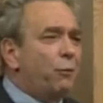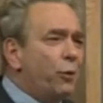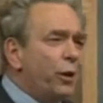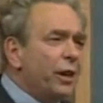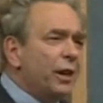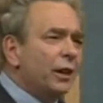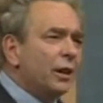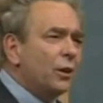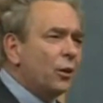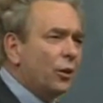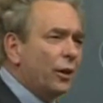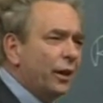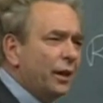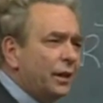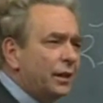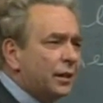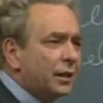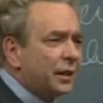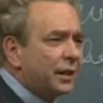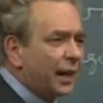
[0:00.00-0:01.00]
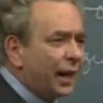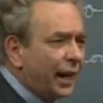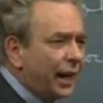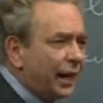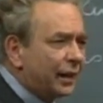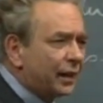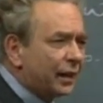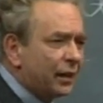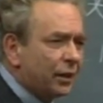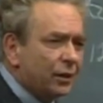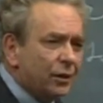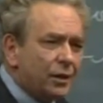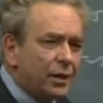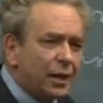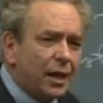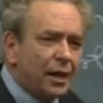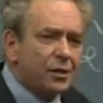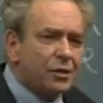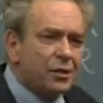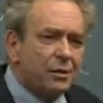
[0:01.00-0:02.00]
we're going to take the New
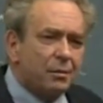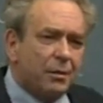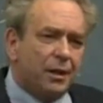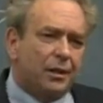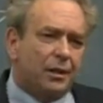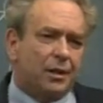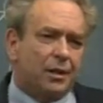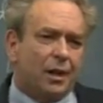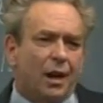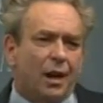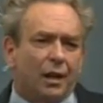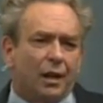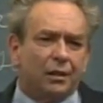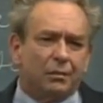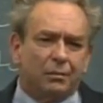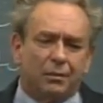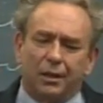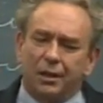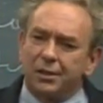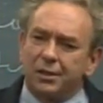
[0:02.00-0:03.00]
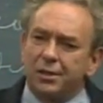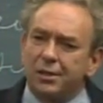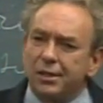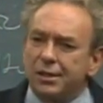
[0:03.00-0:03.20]
Testament documents